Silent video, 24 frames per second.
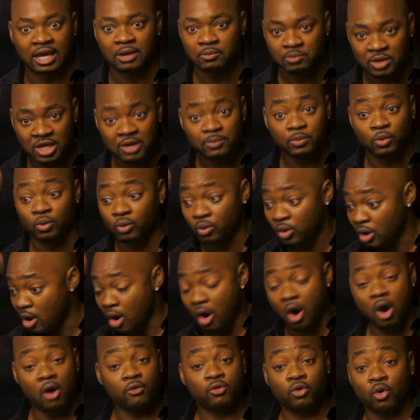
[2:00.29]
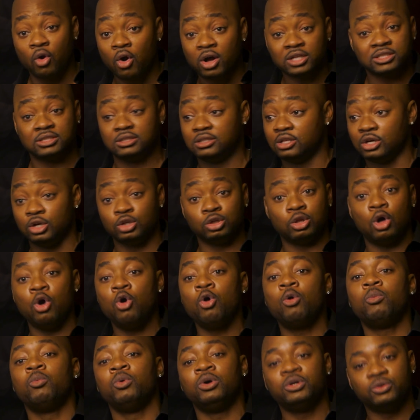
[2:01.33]
and people across the
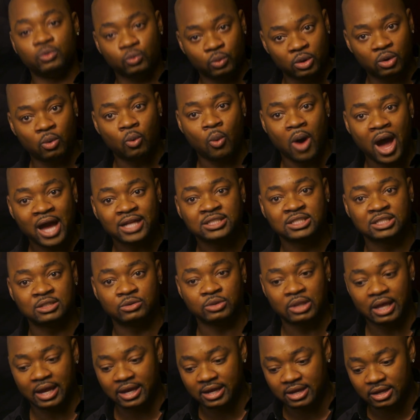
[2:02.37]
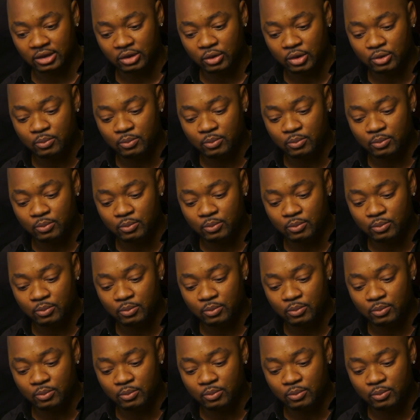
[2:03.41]
globe will, will watch it. Like,